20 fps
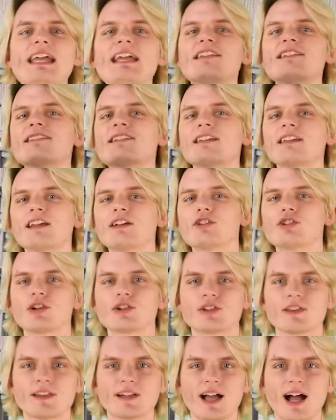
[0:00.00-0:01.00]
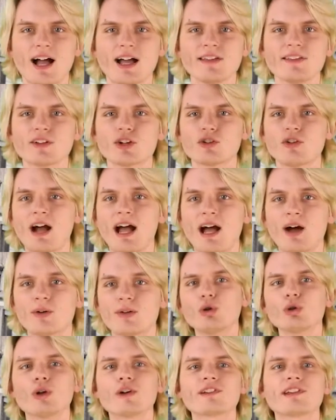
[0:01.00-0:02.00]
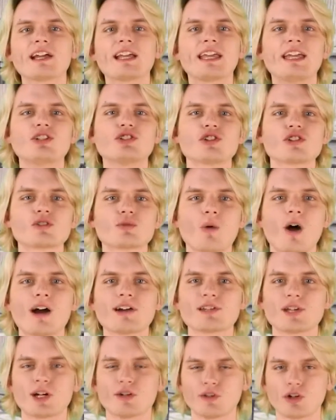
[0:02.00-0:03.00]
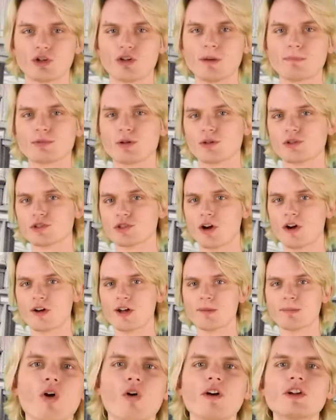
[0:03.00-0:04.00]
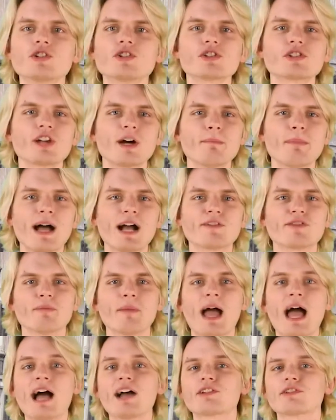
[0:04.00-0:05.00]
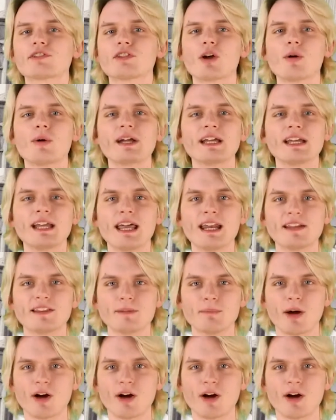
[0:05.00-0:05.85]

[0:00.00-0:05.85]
instantly took to the guy in the crowd who looks like he just walked out of a crypto startup or had just come back from axe throwing and hitting the